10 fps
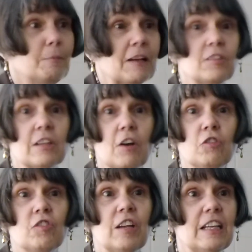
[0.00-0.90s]
in Mexico
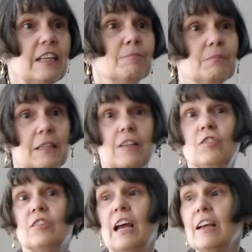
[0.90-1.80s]
City. He
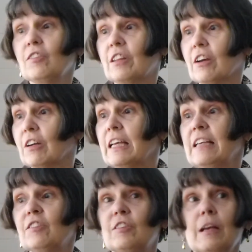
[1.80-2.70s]
stays there.
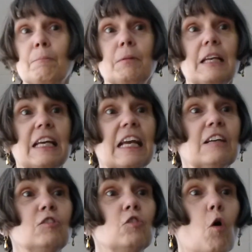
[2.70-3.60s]
He simply
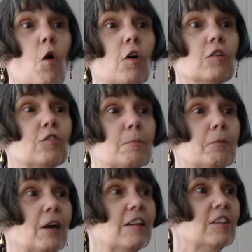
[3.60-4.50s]
ignores the
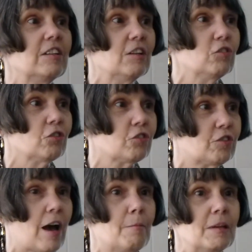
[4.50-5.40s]
presidential
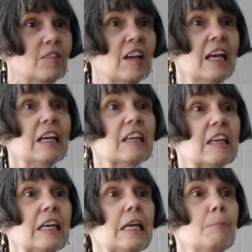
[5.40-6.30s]
summons,
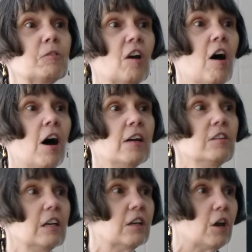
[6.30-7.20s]
keeps
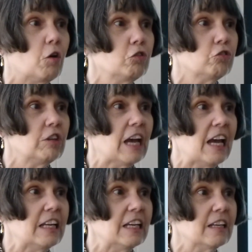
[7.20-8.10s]
on
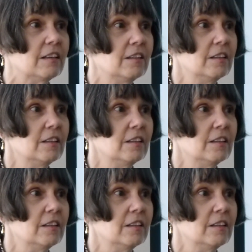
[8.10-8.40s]
negotiating,